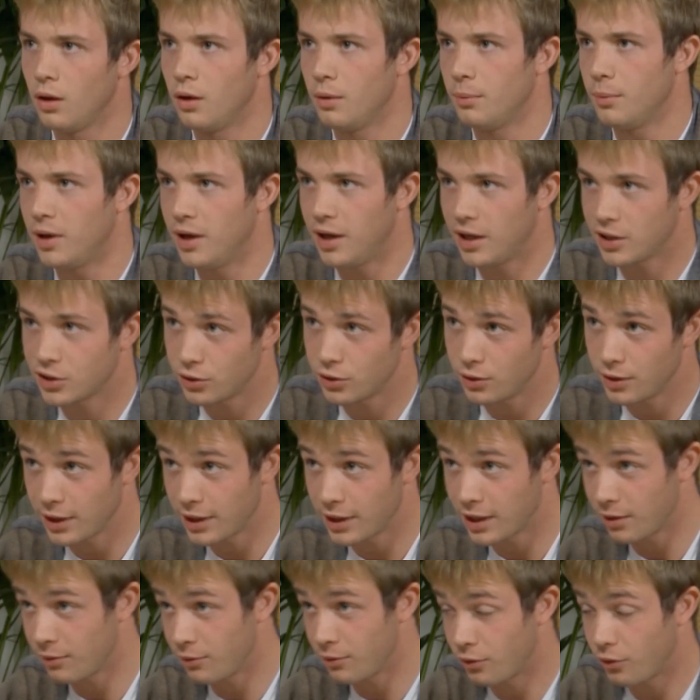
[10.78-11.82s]
But actually, I
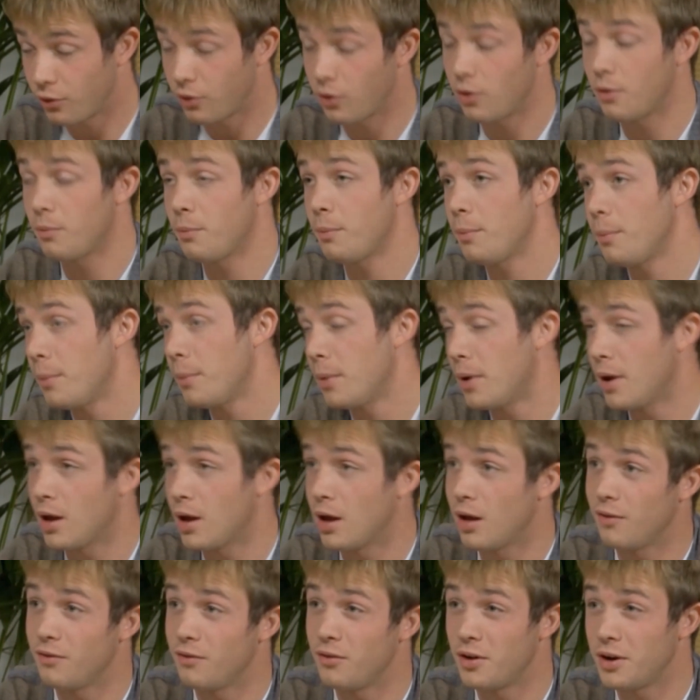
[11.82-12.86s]
come from
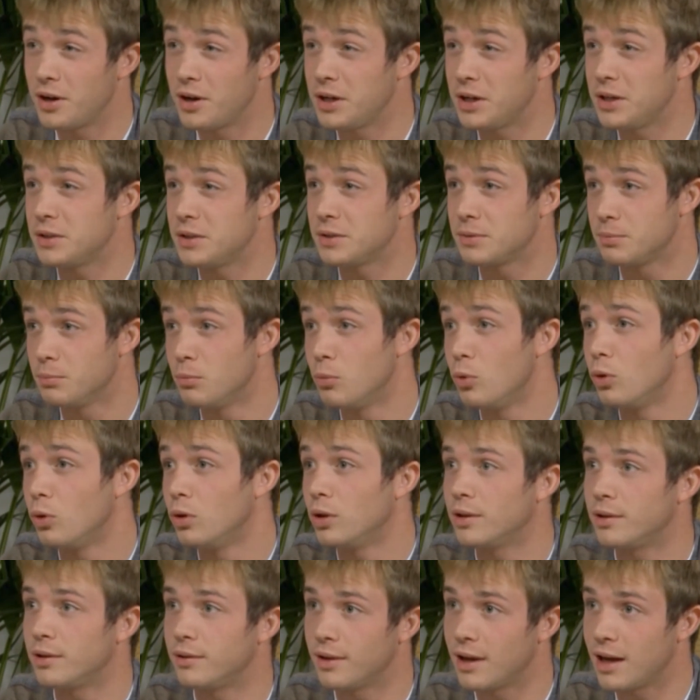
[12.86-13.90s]
a very
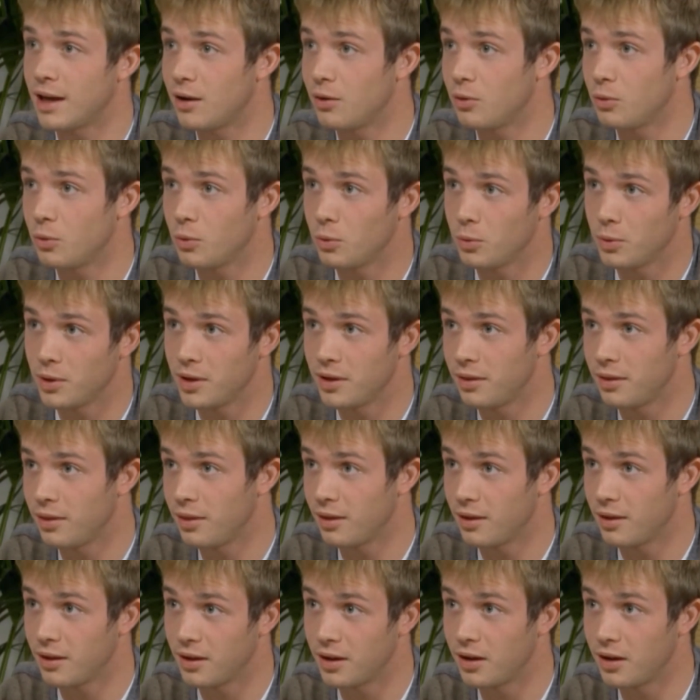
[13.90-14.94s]
small town with
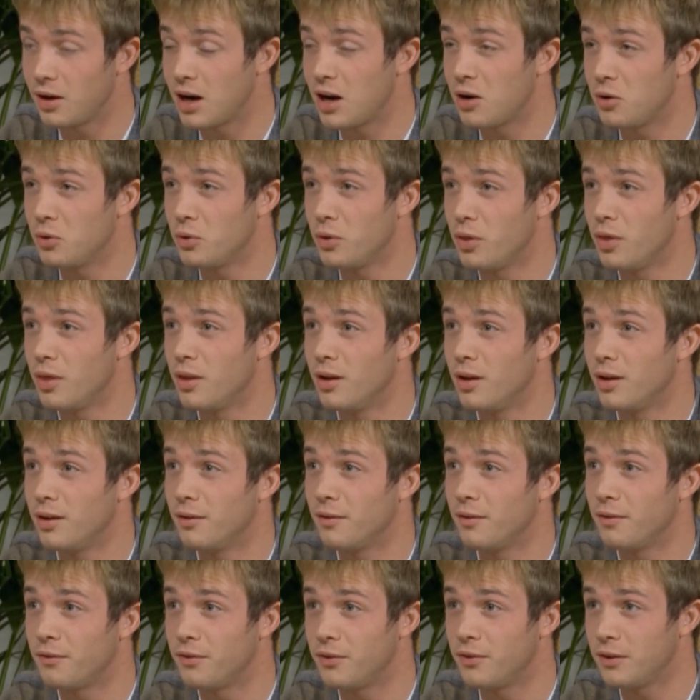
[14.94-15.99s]
around
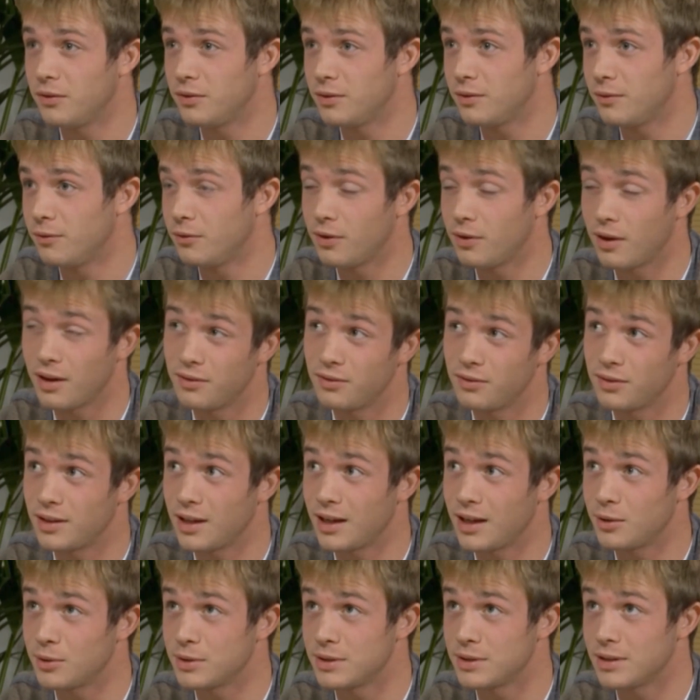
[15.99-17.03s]

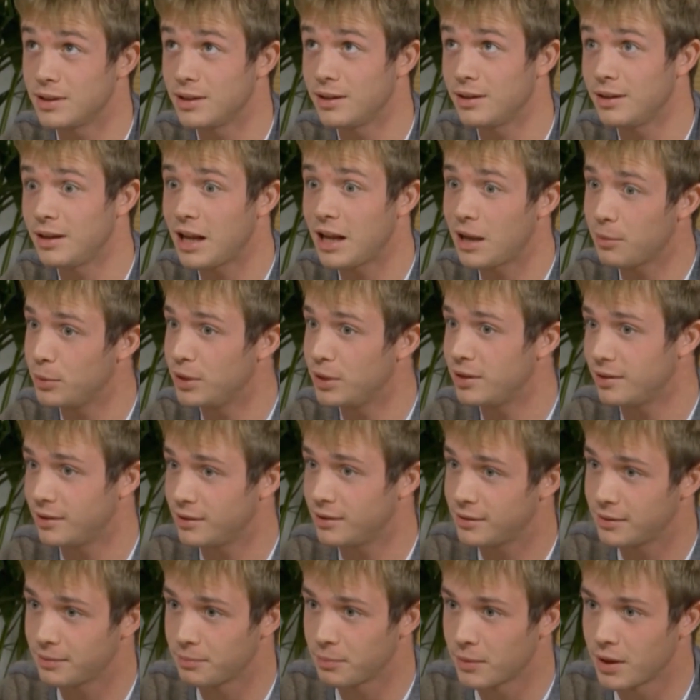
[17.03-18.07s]
5,000
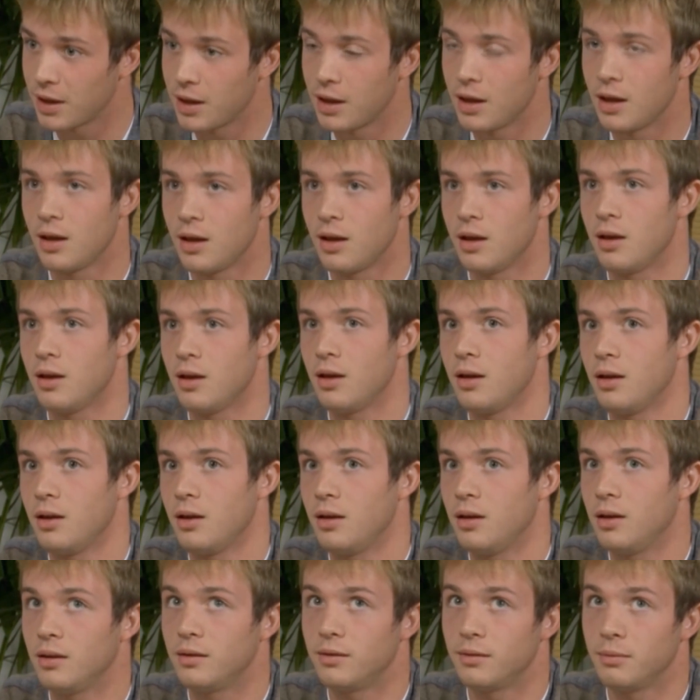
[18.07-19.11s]
inhabitants.
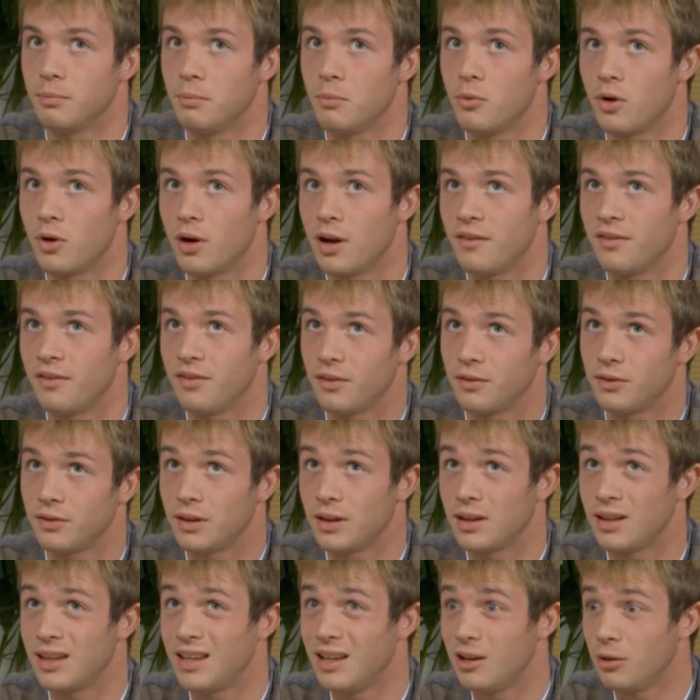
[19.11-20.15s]
It's more or less
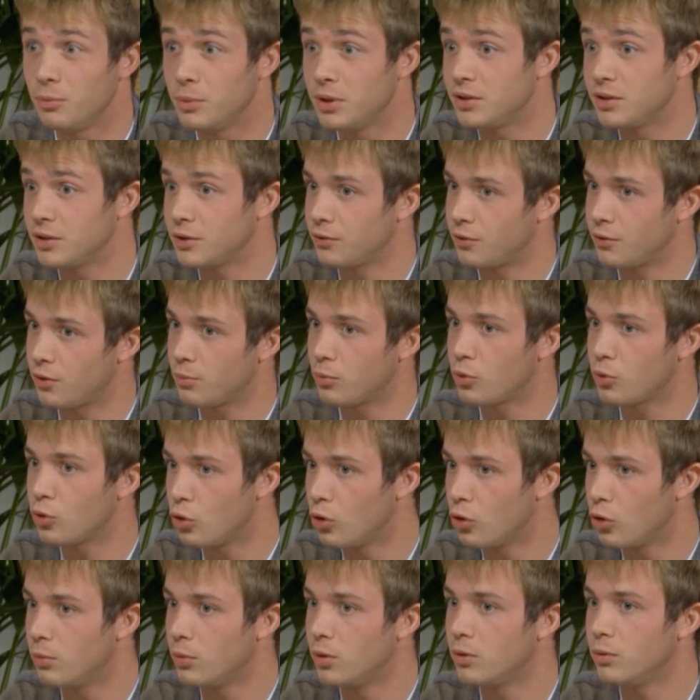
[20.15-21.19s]
50 kilometers from
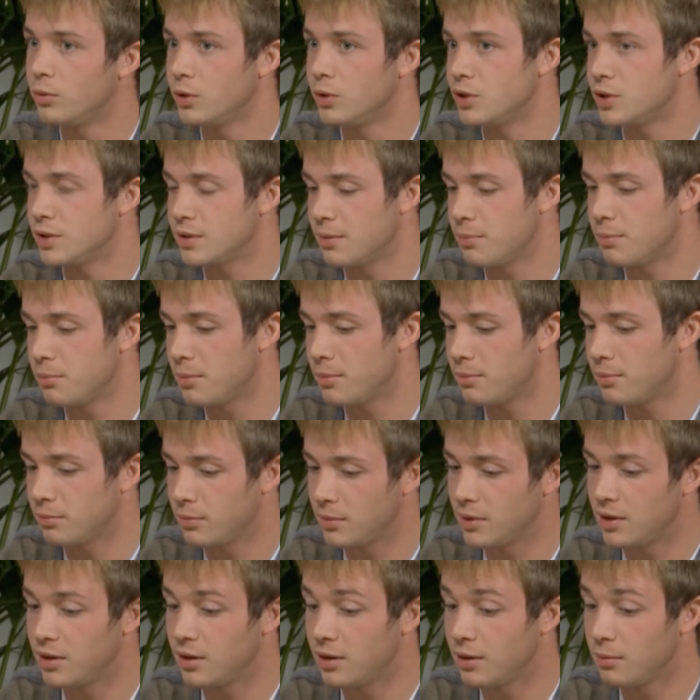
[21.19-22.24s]
Como, which is the
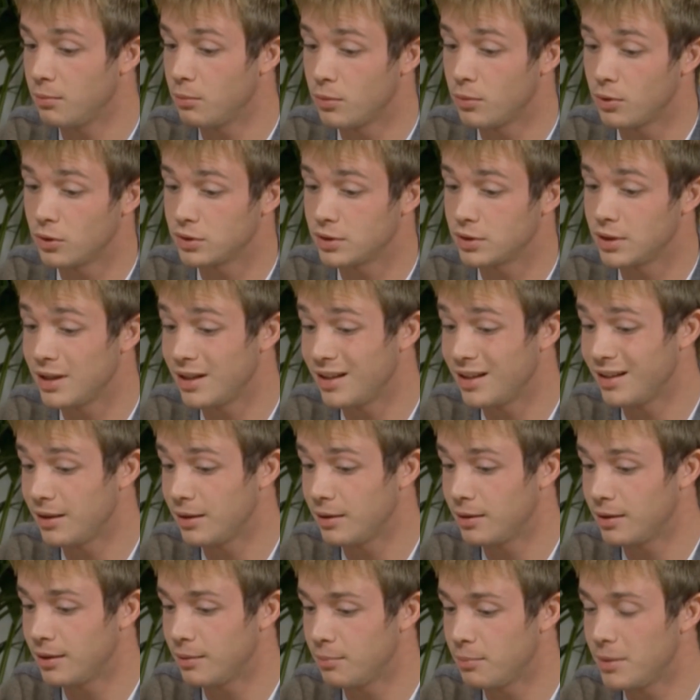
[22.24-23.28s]

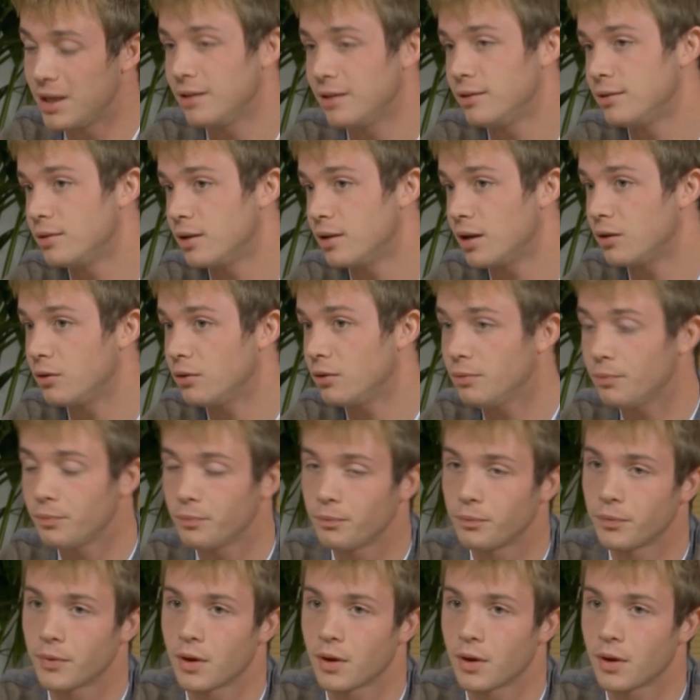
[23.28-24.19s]
main town.